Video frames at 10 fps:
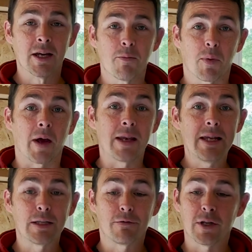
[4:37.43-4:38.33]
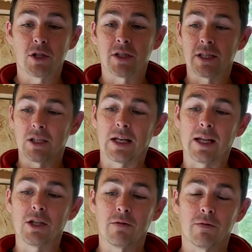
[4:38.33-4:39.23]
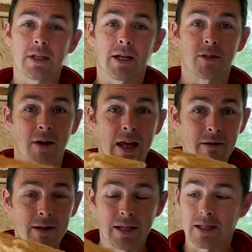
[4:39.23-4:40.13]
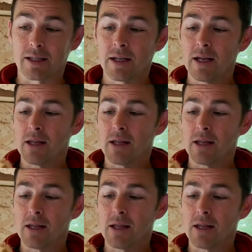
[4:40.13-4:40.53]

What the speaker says: But I need to finish this insulation video, so here it is.